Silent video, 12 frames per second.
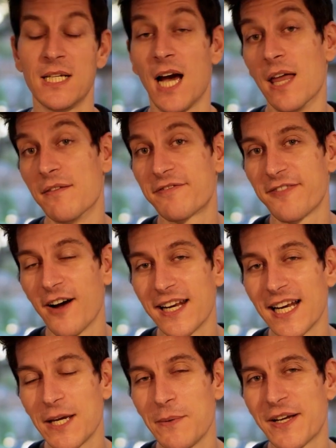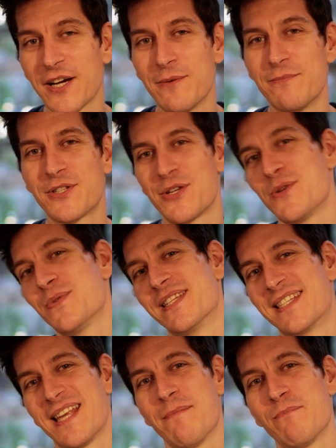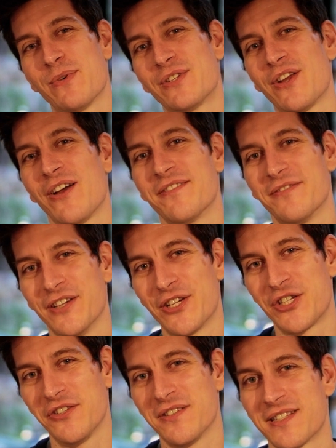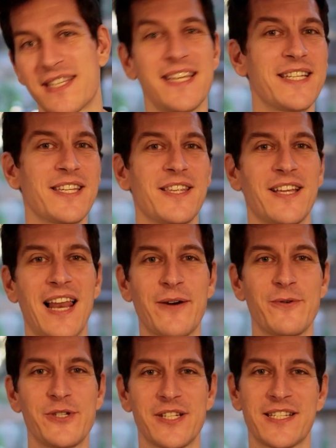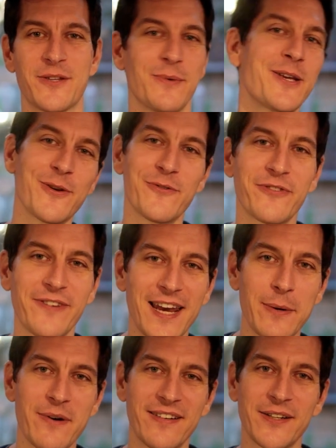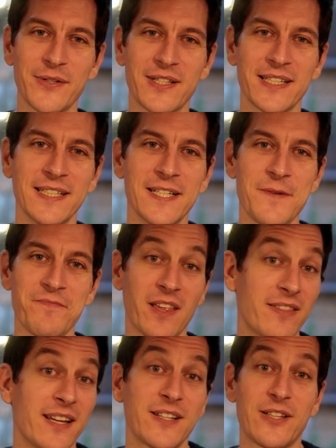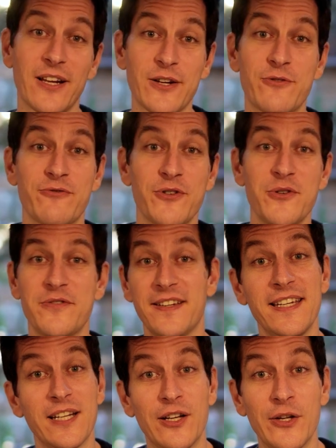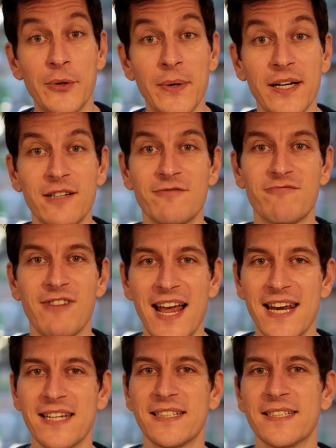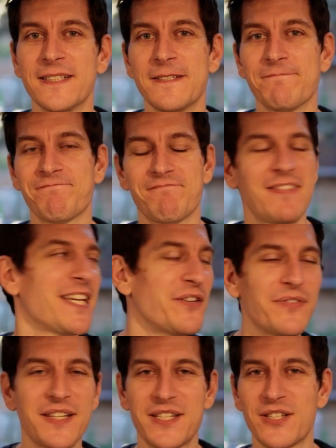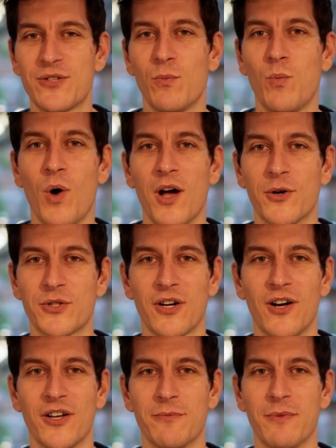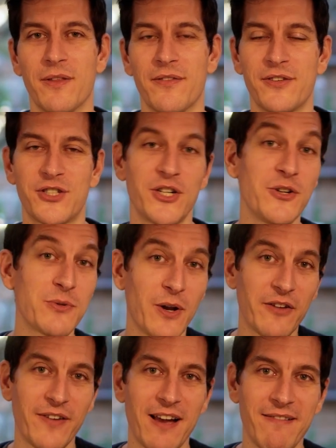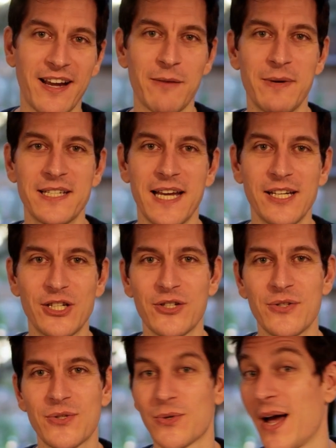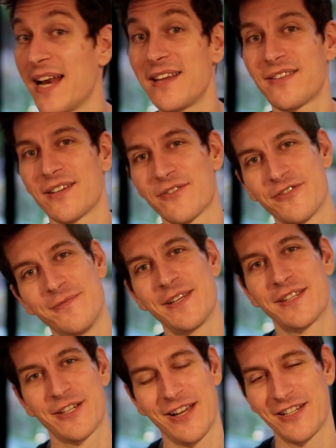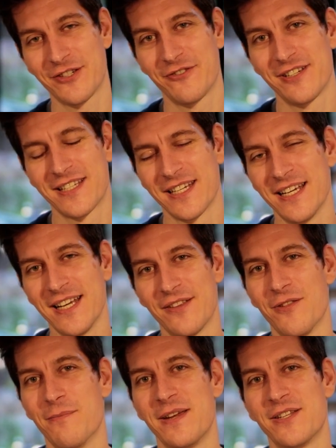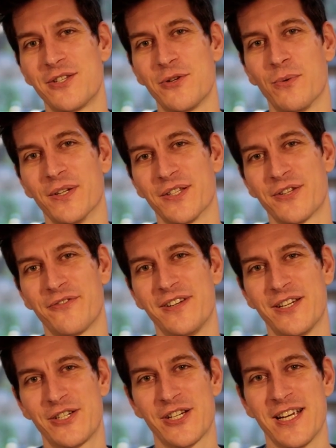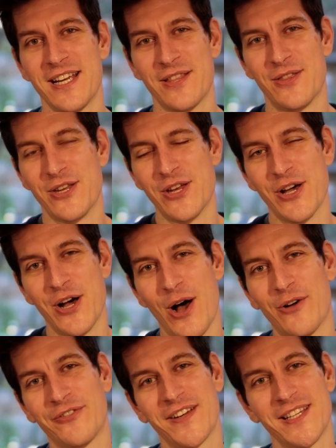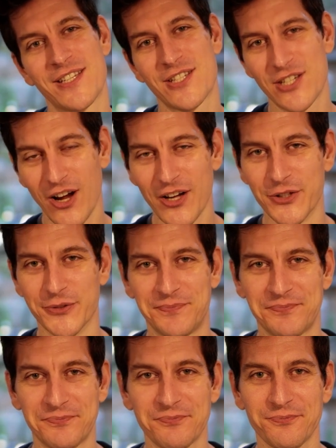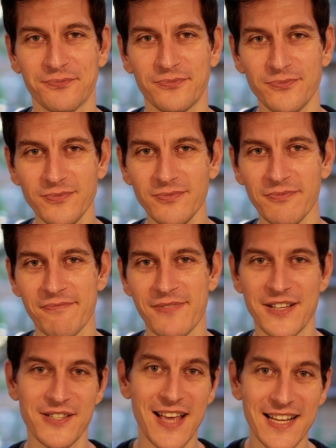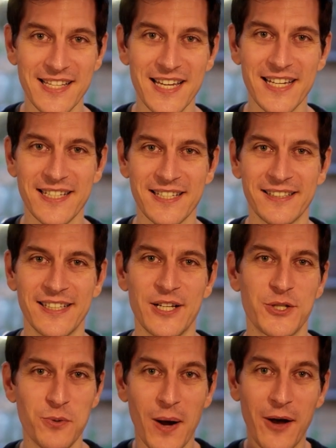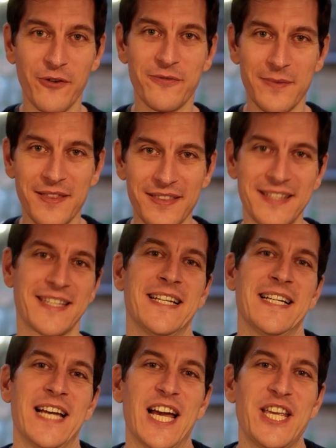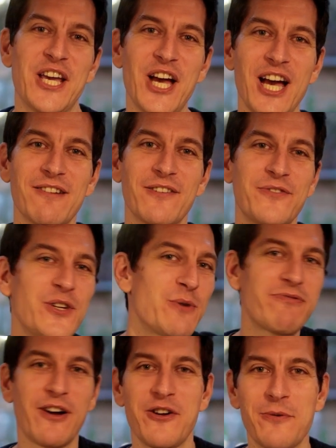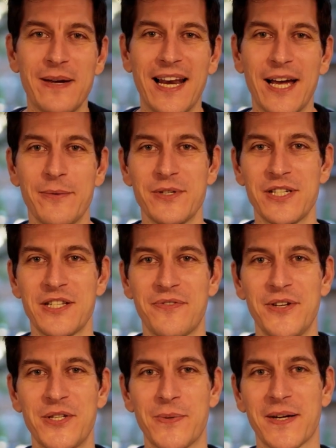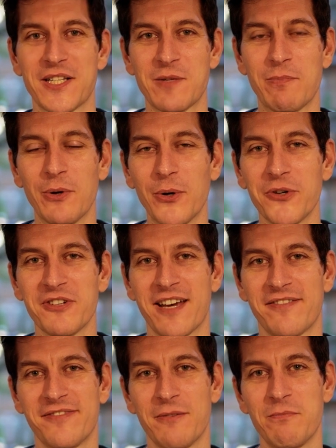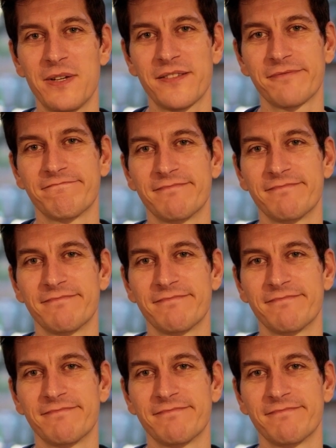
And then finally, we come to December diversions. These are the languages that we couldn't fit anywhere else. Things like Groovy, Lua, Ren. Think of this as the wildcard month. Choose one of our recommendations or anything from the other categories that means you want to finish the year off in style. So that's it. 12 months, a year of new programming languages for you to explore and have fun with.